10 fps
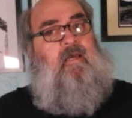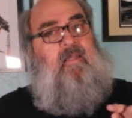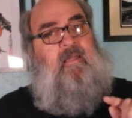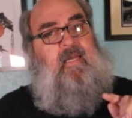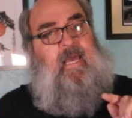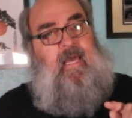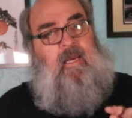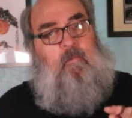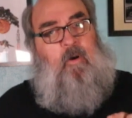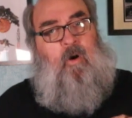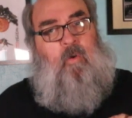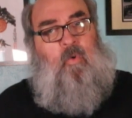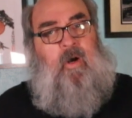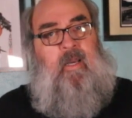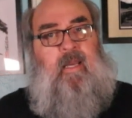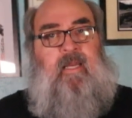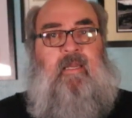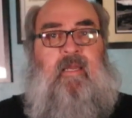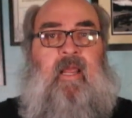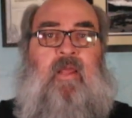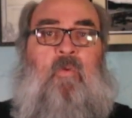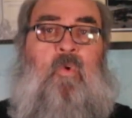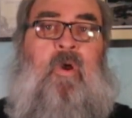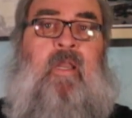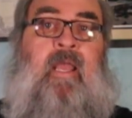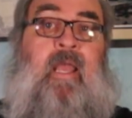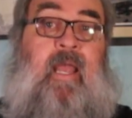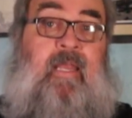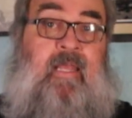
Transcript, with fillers: The Cannonball Run 1981, and